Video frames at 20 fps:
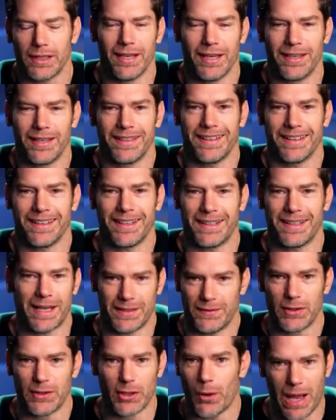Yeah,
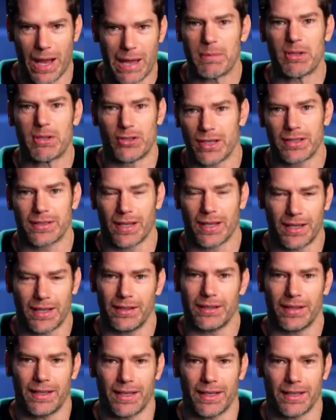even though I'm a
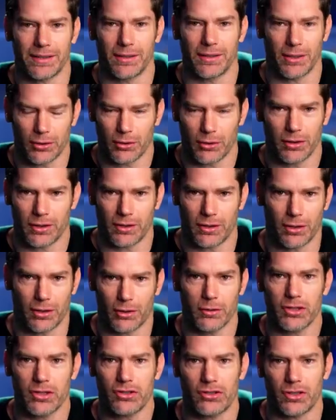Gentile and a, a,
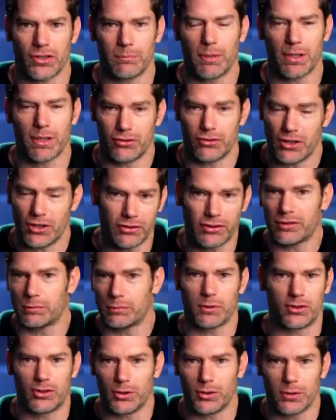Christian, but Jesus
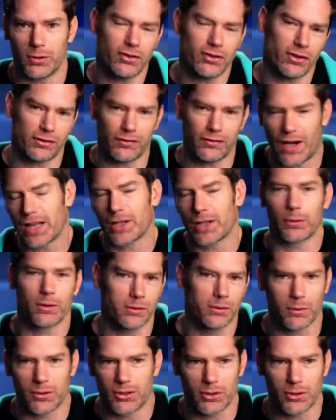was Jewish. His
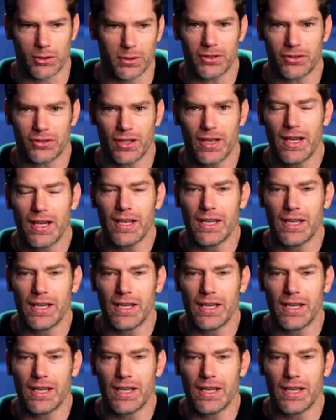followers were Jewish.